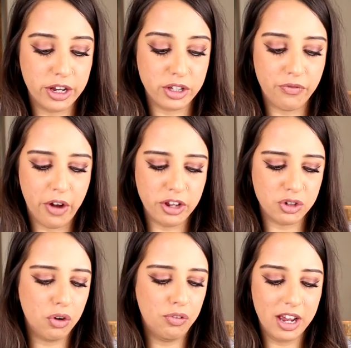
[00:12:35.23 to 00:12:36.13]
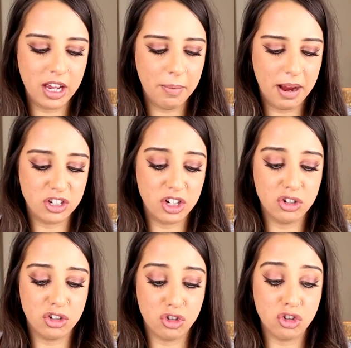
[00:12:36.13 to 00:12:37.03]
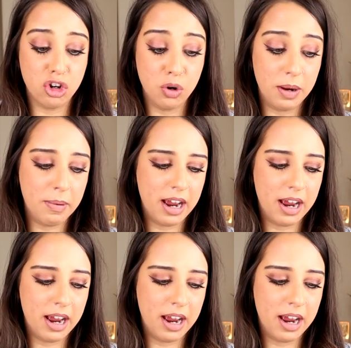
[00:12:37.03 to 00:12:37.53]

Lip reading: It's not a flaky pastry, it's a chewy